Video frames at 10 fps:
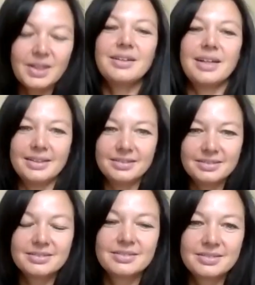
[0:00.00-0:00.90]

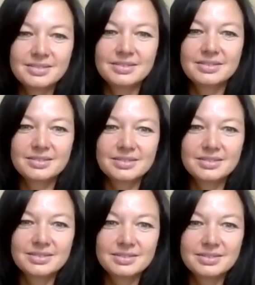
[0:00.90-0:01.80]

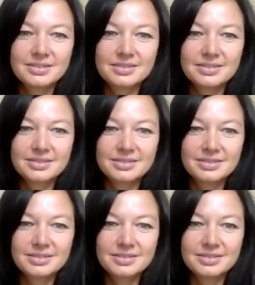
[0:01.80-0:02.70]

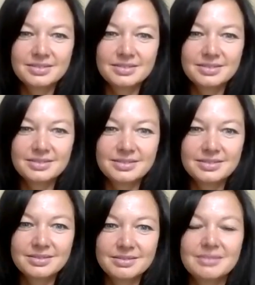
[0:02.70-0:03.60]

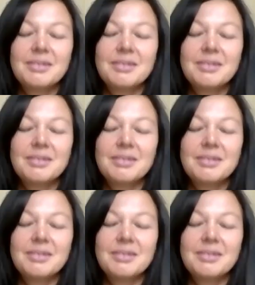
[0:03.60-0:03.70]
(not speaking)